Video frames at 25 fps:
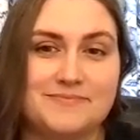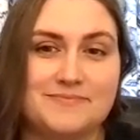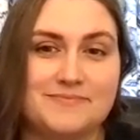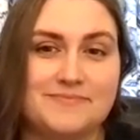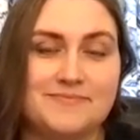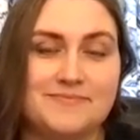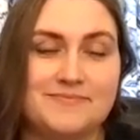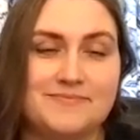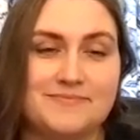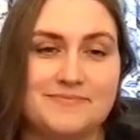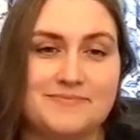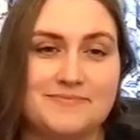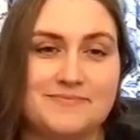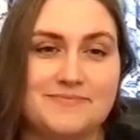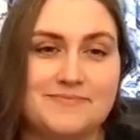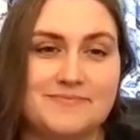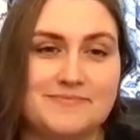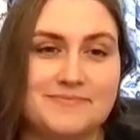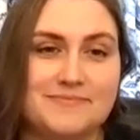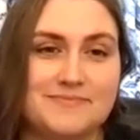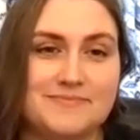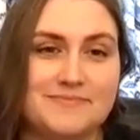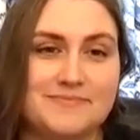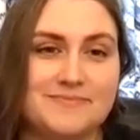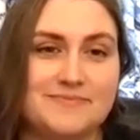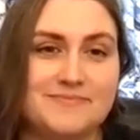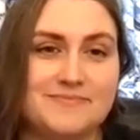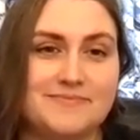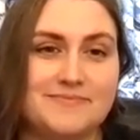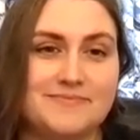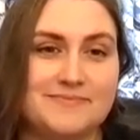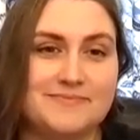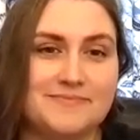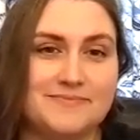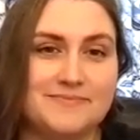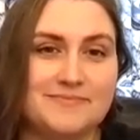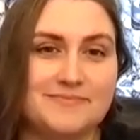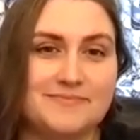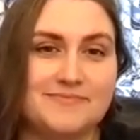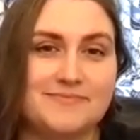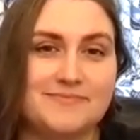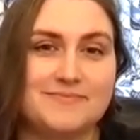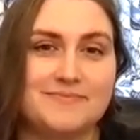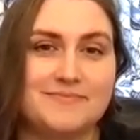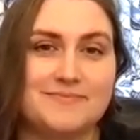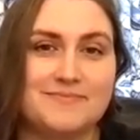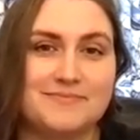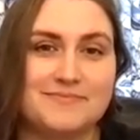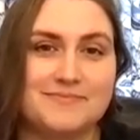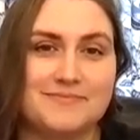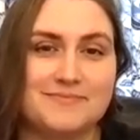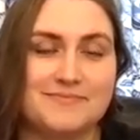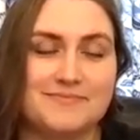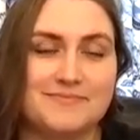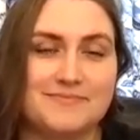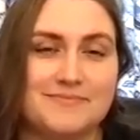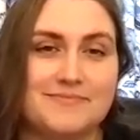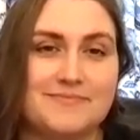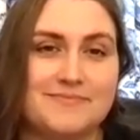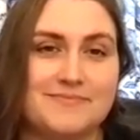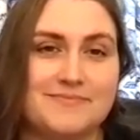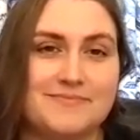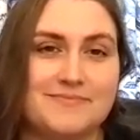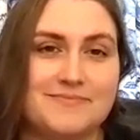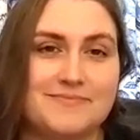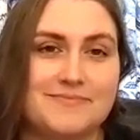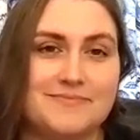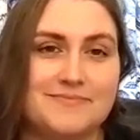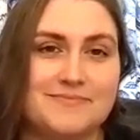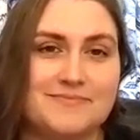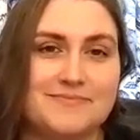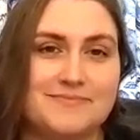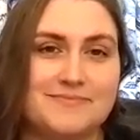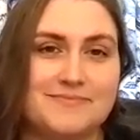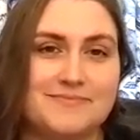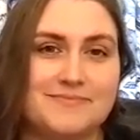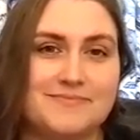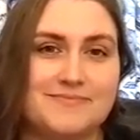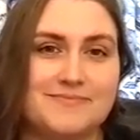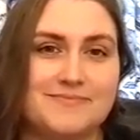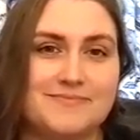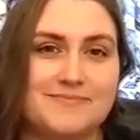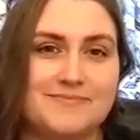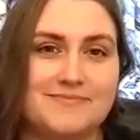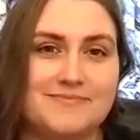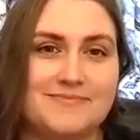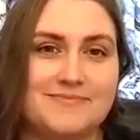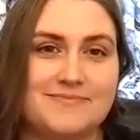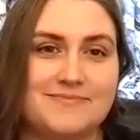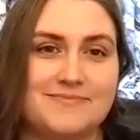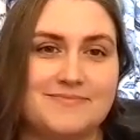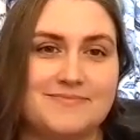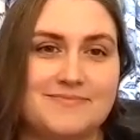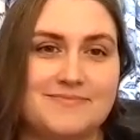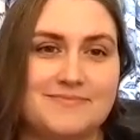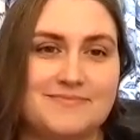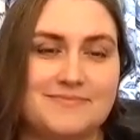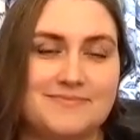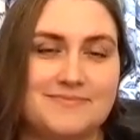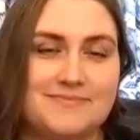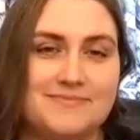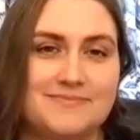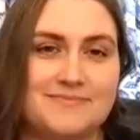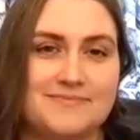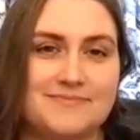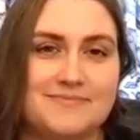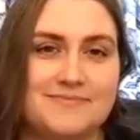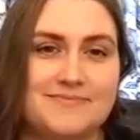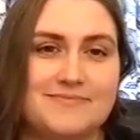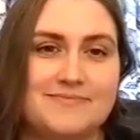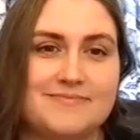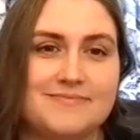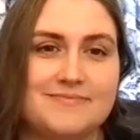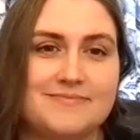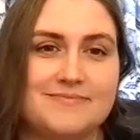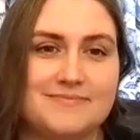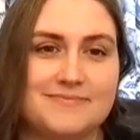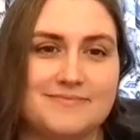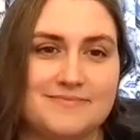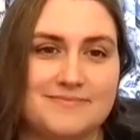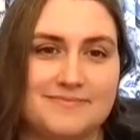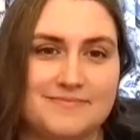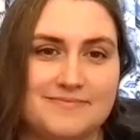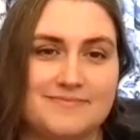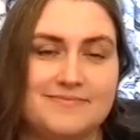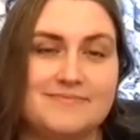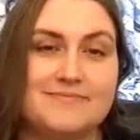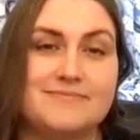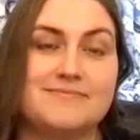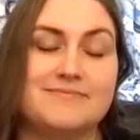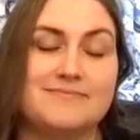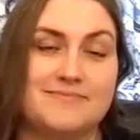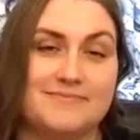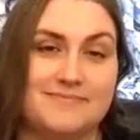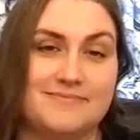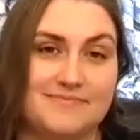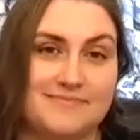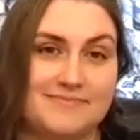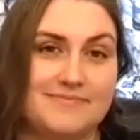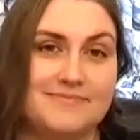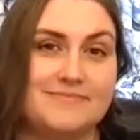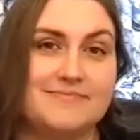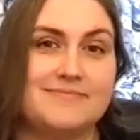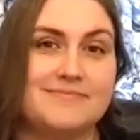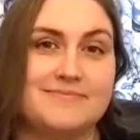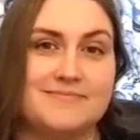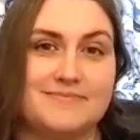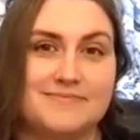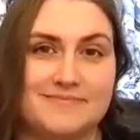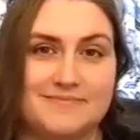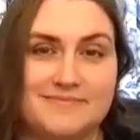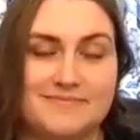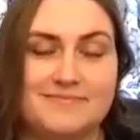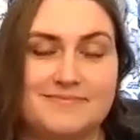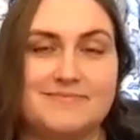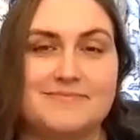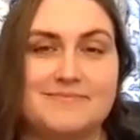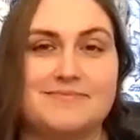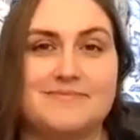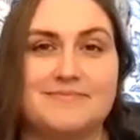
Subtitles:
No words are spoken by the person on screen.